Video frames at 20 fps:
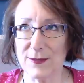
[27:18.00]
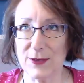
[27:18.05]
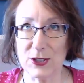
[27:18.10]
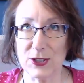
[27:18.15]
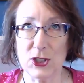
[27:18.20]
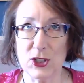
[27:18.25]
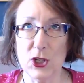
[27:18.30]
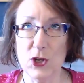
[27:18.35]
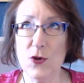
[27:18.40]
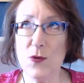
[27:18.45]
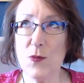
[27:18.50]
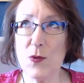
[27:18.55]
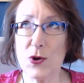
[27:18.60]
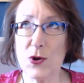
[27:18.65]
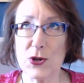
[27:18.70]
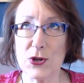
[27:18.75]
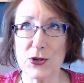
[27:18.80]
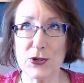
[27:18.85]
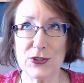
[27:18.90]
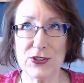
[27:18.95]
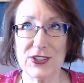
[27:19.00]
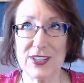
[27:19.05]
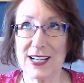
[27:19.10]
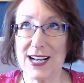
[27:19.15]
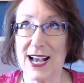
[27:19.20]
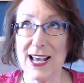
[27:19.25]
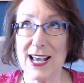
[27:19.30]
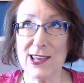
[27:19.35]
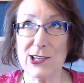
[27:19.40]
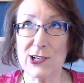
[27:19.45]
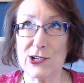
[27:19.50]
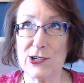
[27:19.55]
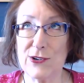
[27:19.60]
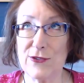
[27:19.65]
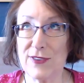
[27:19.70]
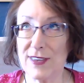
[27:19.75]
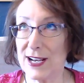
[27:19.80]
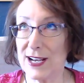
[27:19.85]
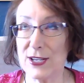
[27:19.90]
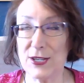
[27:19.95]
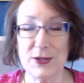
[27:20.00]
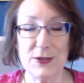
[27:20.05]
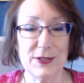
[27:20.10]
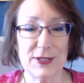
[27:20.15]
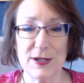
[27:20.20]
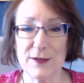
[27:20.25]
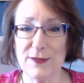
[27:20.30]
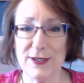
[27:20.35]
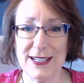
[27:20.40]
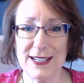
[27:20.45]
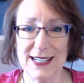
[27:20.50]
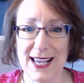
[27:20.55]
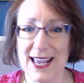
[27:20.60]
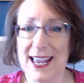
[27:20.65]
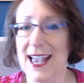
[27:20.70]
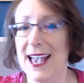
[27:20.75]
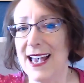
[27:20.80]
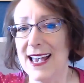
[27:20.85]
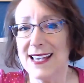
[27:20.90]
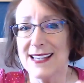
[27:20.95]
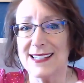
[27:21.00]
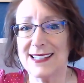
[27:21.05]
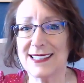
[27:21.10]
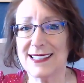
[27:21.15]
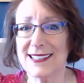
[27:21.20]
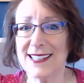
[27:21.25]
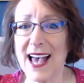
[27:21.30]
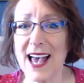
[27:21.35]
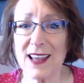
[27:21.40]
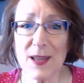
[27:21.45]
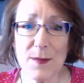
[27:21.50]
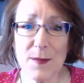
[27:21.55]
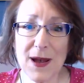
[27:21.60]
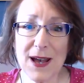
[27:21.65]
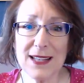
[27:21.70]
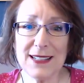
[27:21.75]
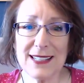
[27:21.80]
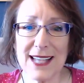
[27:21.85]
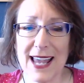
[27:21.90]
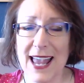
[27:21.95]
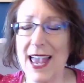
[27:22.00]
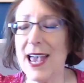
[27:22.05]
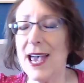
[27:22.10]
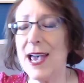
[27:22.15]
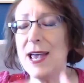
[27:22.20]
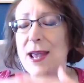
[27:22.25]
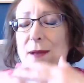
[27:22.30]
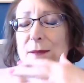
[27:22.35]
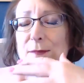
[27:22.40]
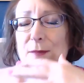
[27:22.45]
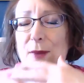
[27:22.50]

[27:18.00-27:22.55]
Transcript: The two words that I learned that I use every day, salamat and